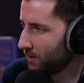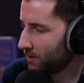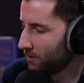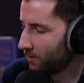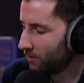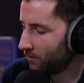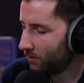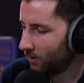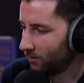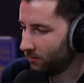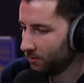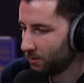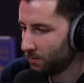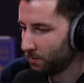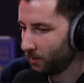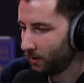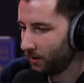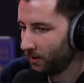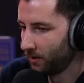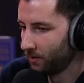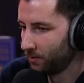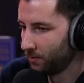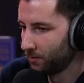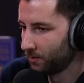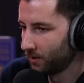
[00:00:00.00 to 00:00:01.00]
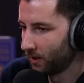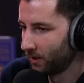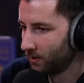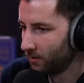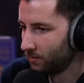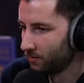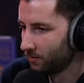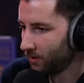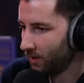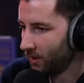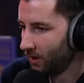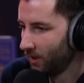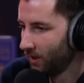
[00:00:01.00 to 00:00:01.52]
Bristol Rovers player who kind
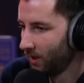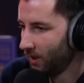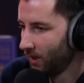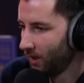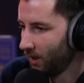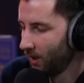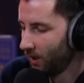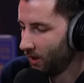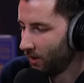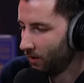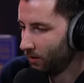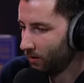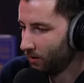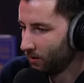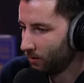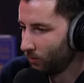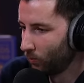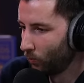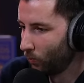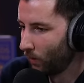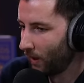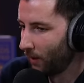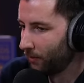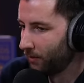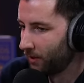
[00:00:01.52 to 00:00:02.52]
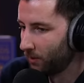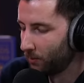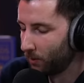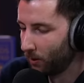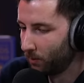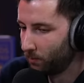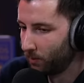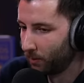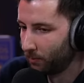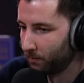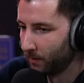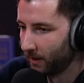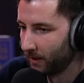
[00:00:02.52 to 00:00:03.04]
of wound him
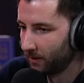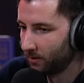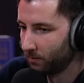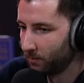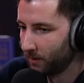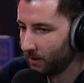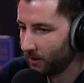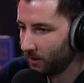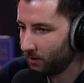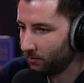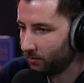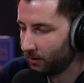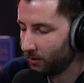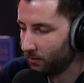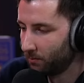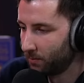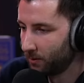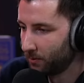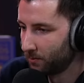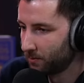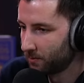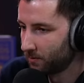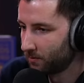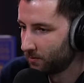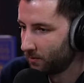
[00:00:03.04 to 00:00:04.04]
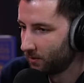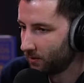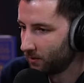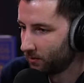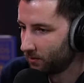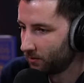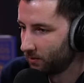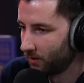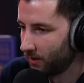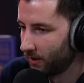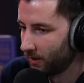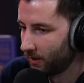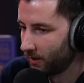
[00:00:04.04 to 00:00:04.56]
up and made a meal of it. But it was
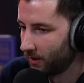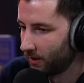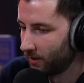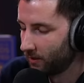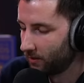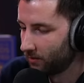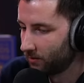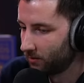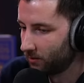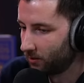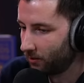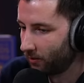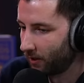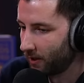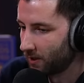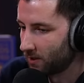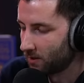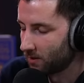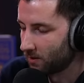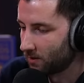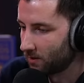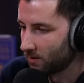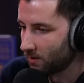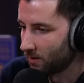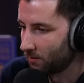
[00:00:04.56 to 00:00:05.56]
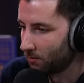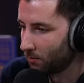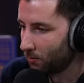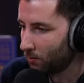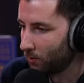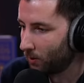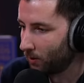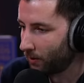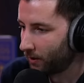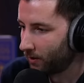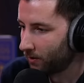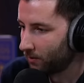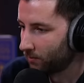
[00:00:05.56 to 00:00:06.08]
Grayson, as they were
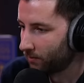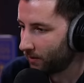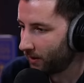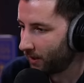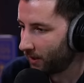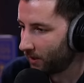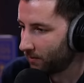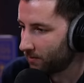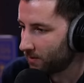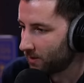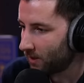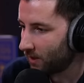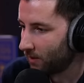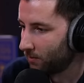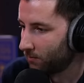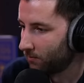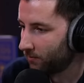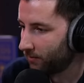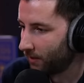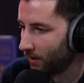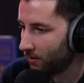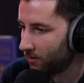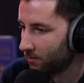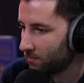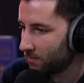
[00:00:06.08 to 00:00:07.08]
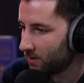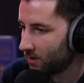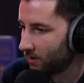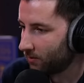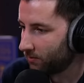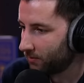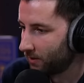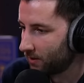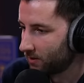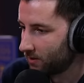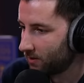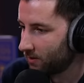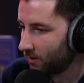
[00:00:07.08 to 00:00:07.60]
walking off at halftime, found
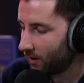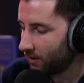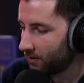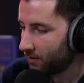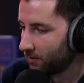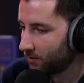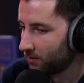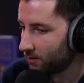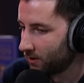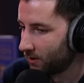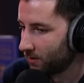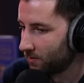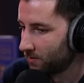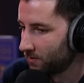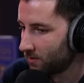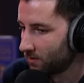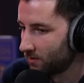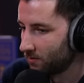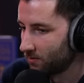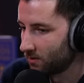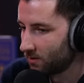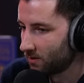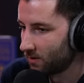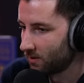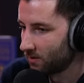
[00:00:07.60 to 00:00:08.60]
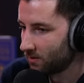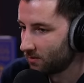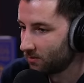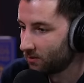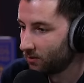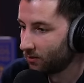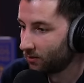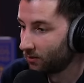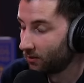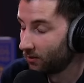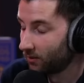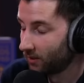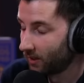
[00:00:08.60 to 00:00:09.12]
himself next to Daniel Jones and just says,
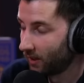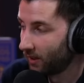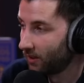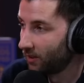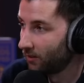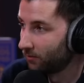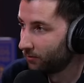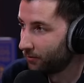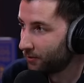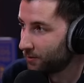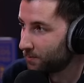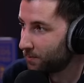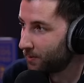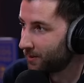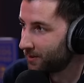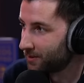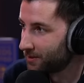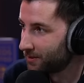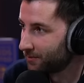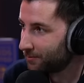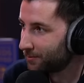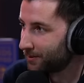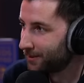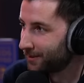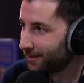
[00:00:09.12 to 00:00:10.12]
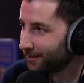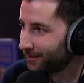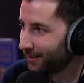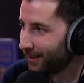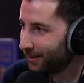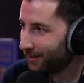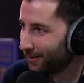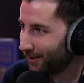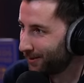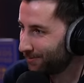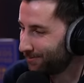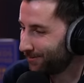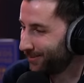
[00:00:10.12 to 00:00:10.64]
good luck getting off this pitch if we don't
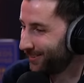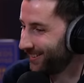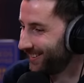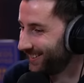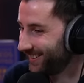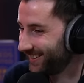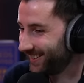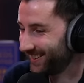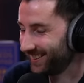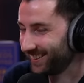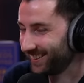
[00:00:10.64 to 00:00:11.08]
go off.